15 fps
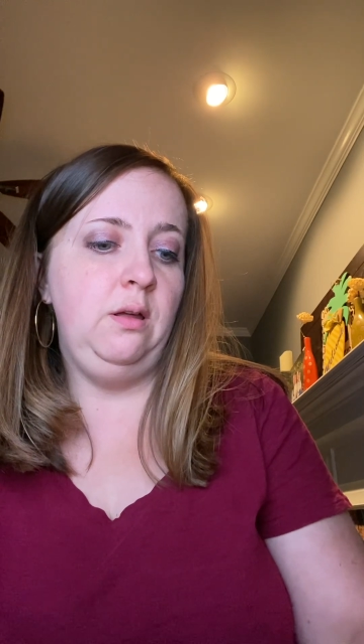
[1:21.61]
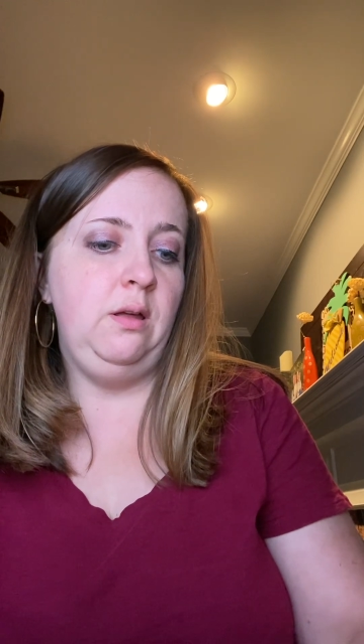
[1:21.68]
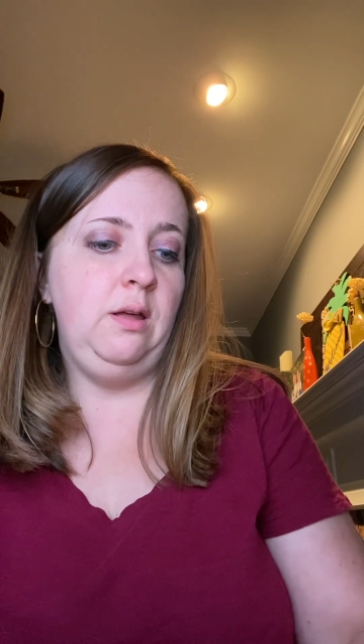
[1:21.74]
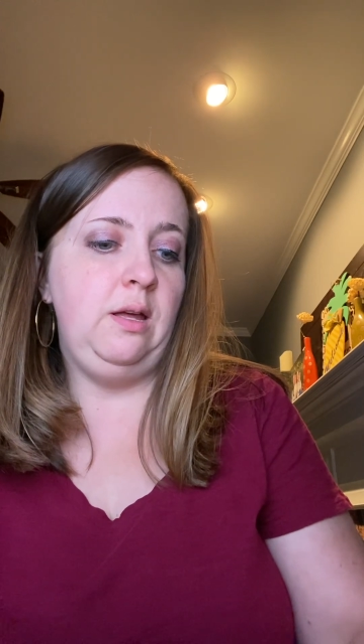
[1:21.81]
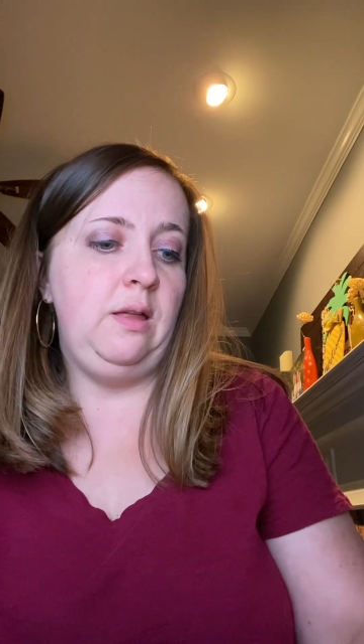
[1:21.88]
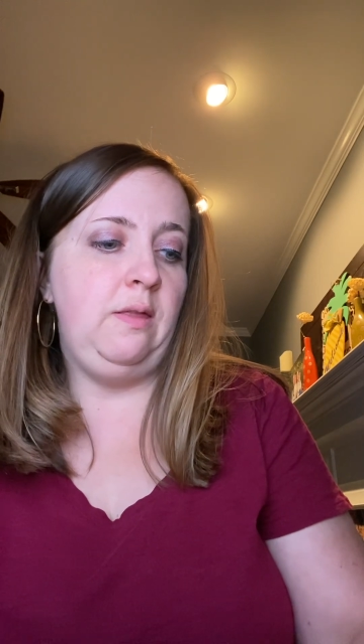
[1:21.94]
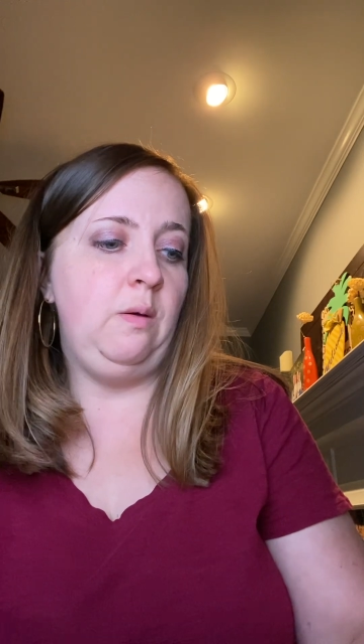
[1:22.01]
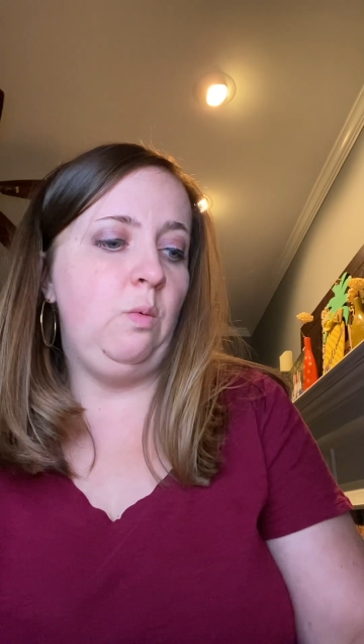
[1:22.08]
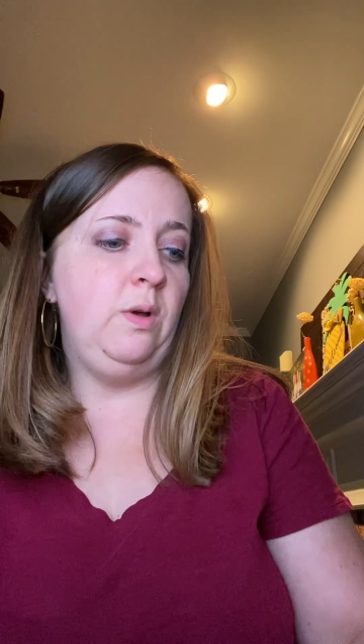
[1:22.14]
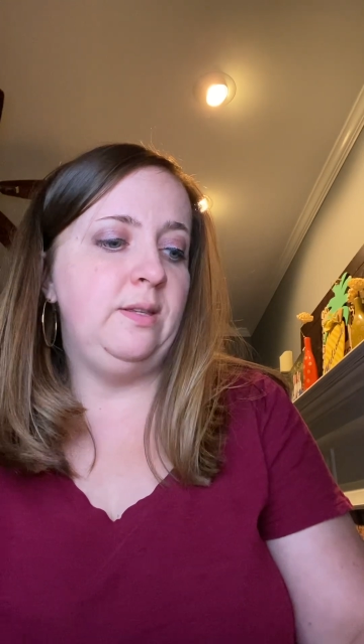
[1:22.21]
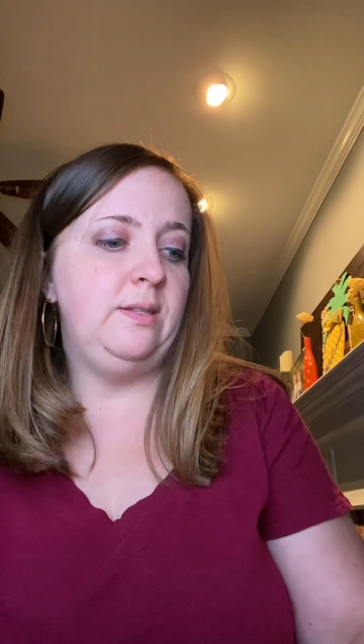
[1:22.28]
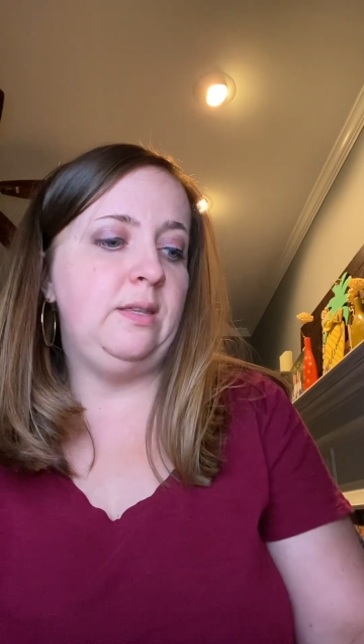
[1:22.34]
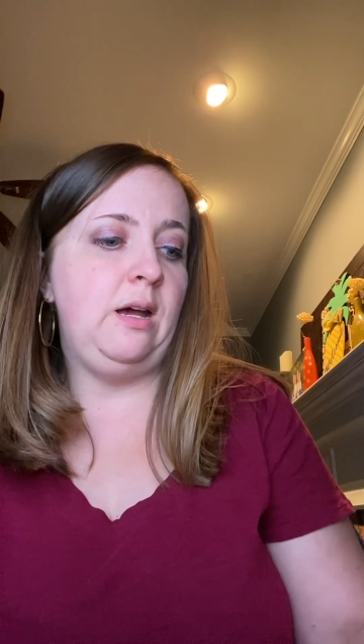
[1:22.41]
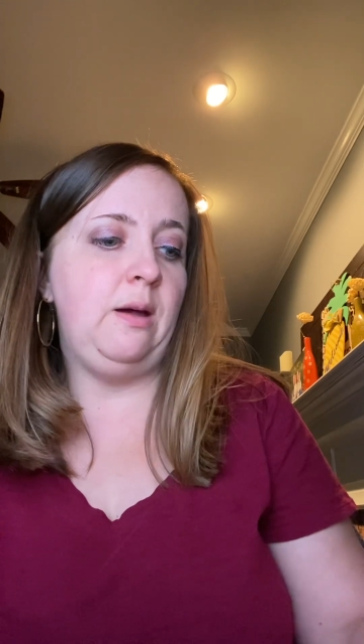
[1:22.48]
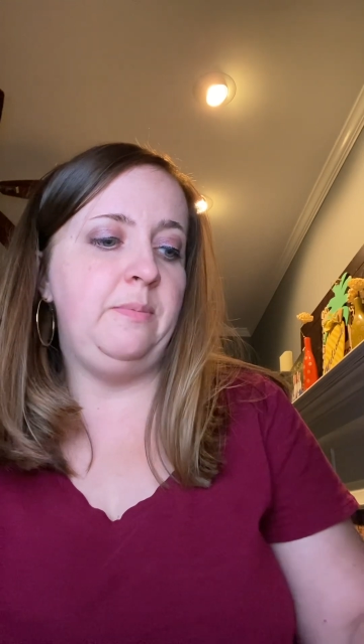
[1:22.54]
and then what's
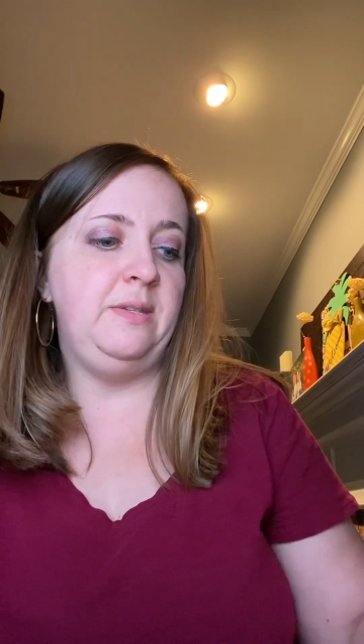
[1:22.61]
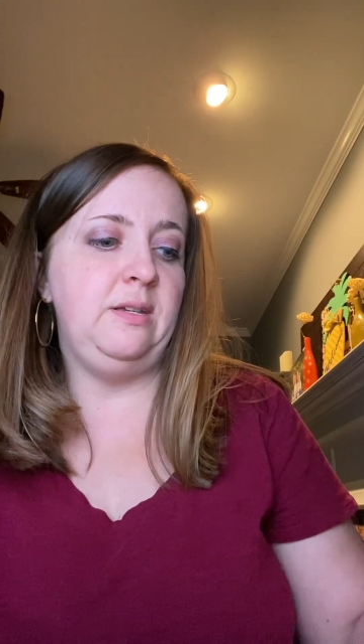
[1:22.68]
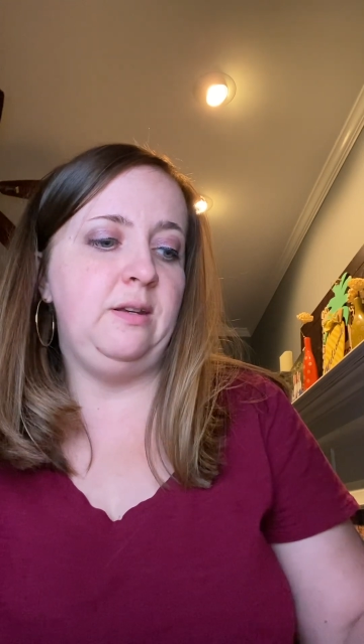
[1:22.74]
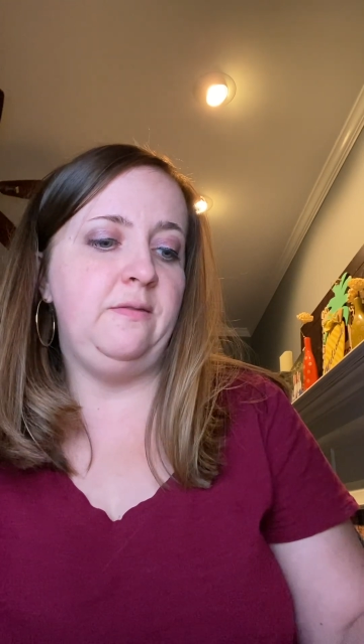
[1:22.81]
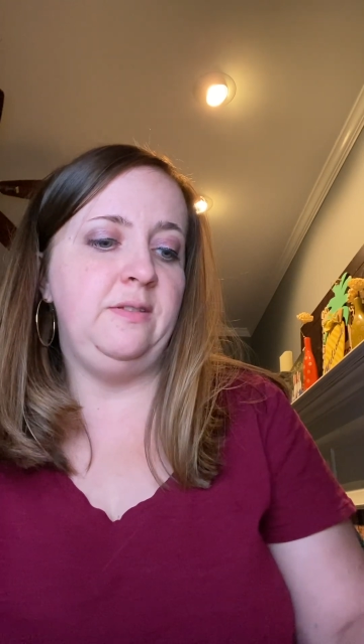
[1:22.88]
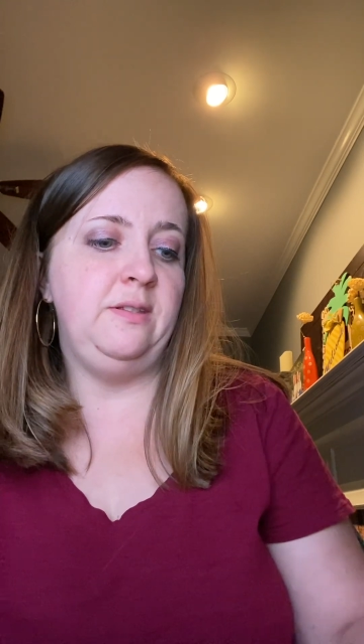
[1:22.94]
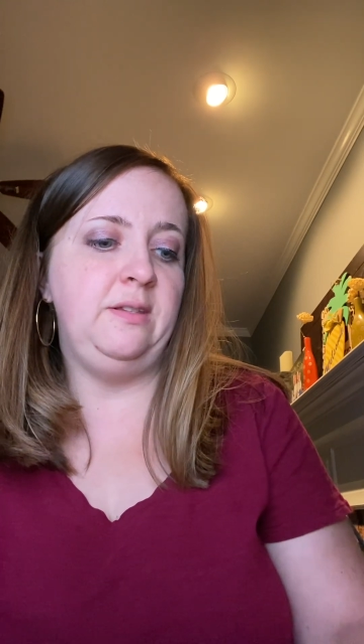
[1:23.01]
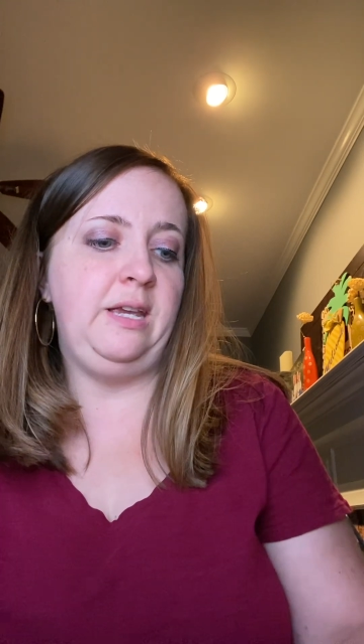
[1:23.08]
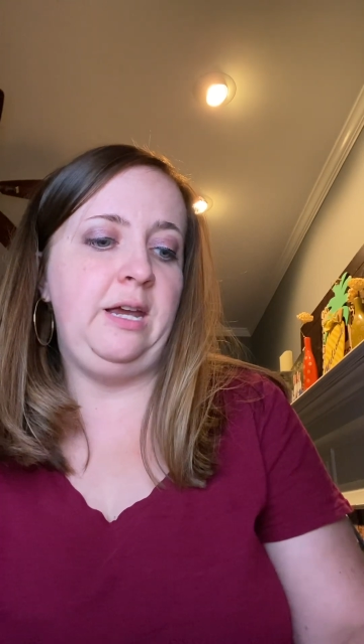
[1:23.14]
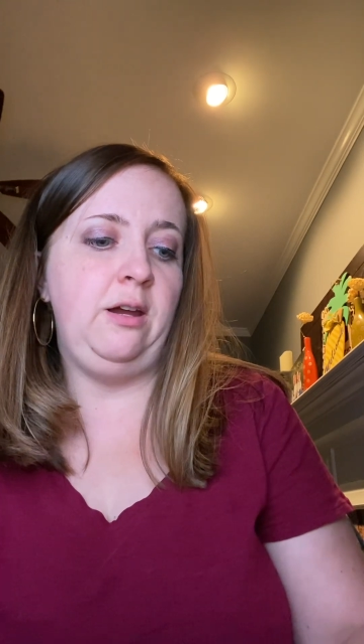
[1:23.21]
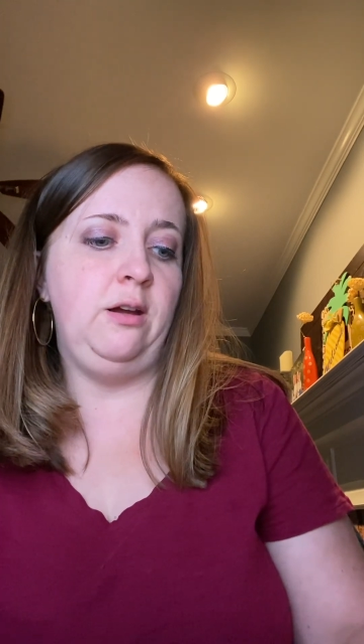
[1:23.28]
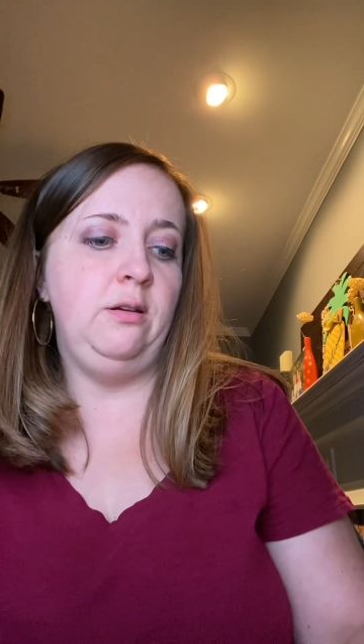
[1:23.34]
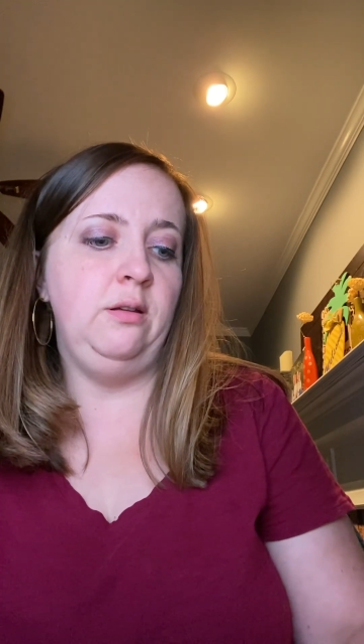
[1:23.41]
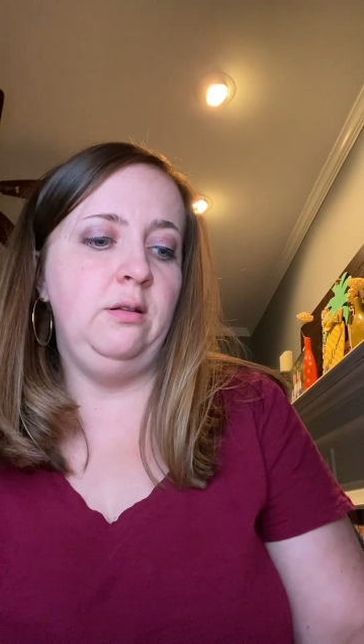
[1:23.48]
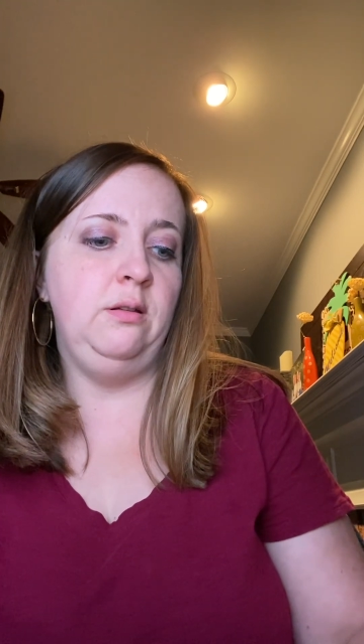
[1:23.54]
the opposite of
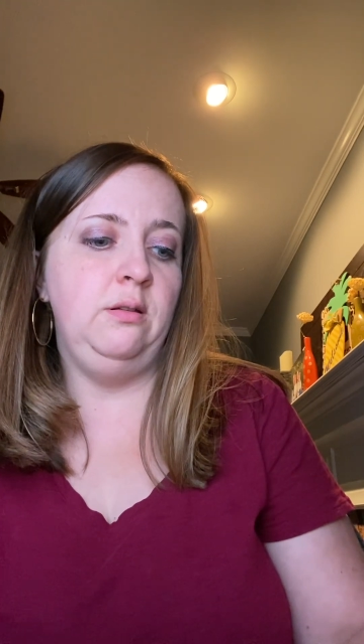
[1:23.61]
scared?